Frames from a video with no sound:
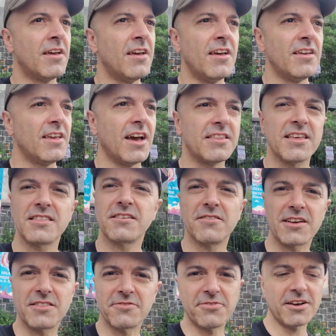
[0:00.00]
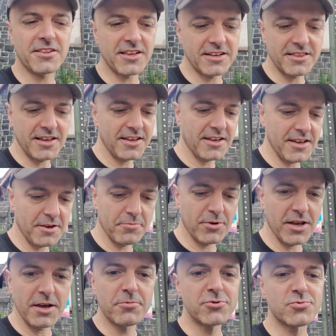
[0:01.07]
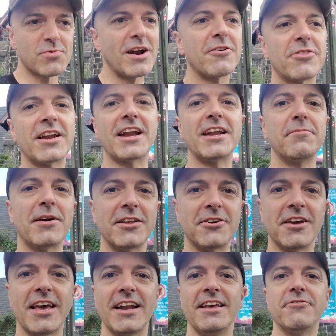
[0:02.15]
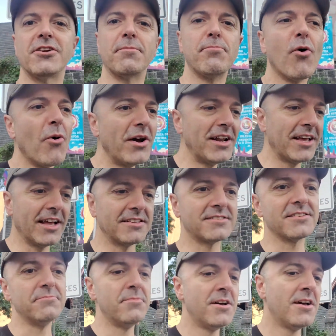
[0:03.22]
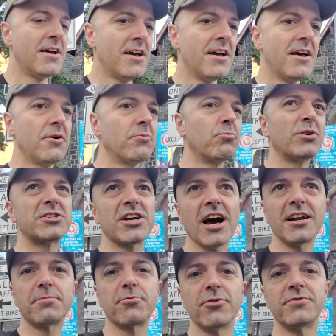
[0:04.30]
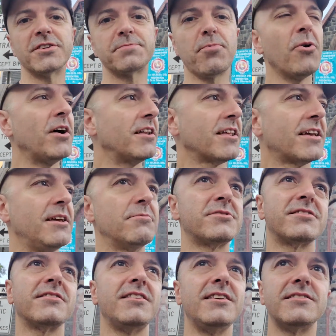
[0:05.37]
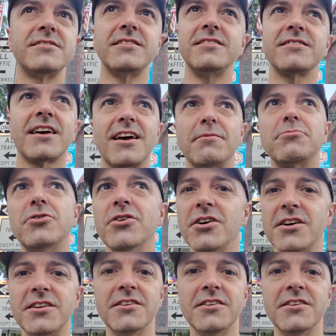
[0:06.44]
Yeah, I think they'll like to find, like, it was rare that anybody could get even a point against him, which kind of proved his point. Like, he's like, I'm good.